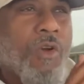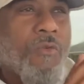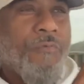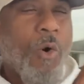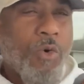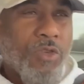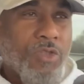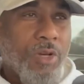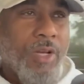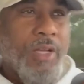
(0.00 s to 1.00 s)
focus
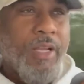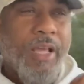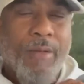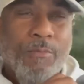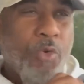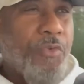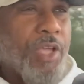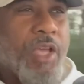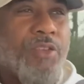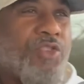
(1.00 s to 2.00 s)
on moving
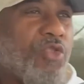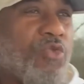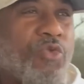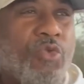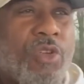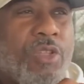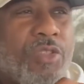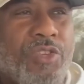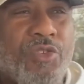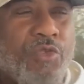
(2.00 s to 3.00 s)
into
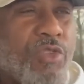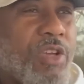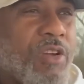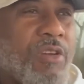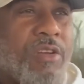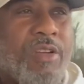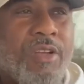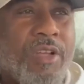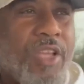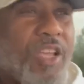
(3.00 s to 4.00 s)
this new year.
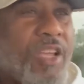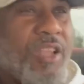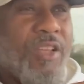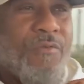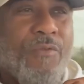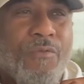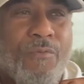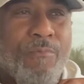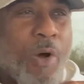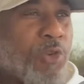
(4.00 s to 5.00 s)
If
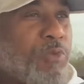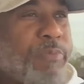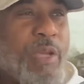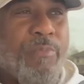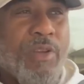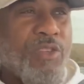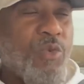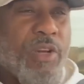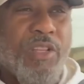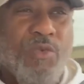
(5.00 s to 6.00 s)
most people in
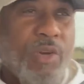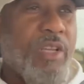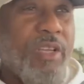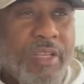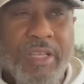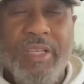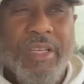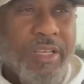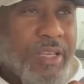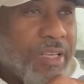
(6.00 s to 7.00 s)
2020,
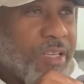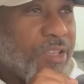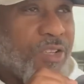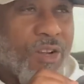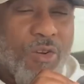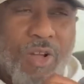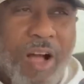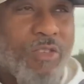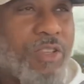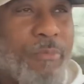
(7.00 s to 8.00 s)
you know,
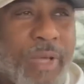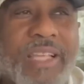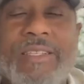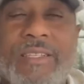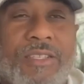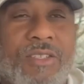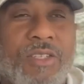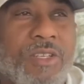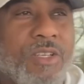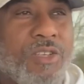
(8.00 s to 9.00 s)
caught the business,
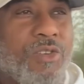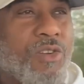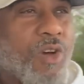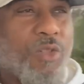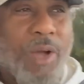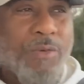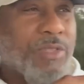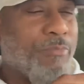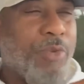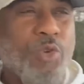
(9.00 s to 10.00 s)
you know, that was
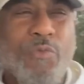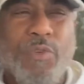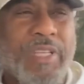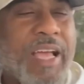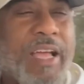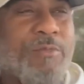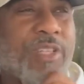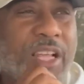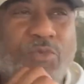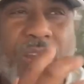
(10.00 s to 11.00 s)
some beautiful times.
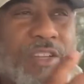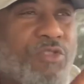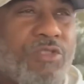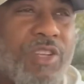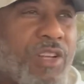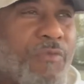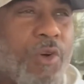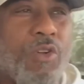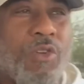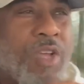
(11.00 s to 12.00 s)
And that's what I should tend to
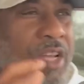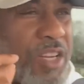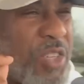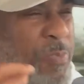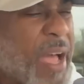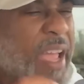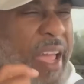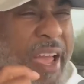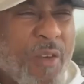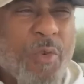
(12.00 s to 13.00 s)
focus on. Despite
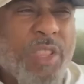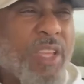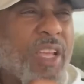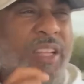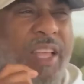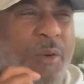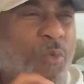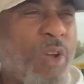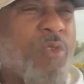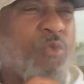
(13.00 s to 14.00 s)
everything that
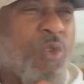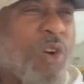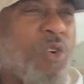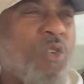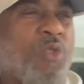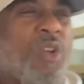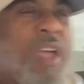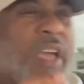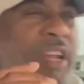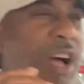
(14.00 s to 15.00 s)
went wrong
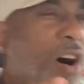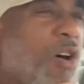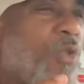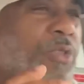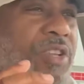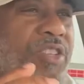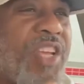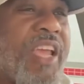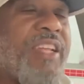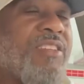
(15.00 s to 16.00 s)
and all the
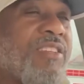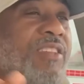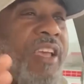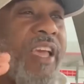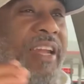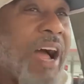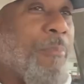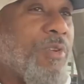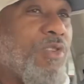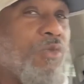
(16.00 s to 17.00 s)
chances and
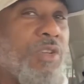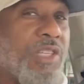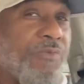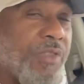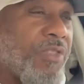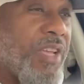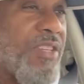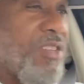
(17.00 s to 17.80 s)
opportunities for things to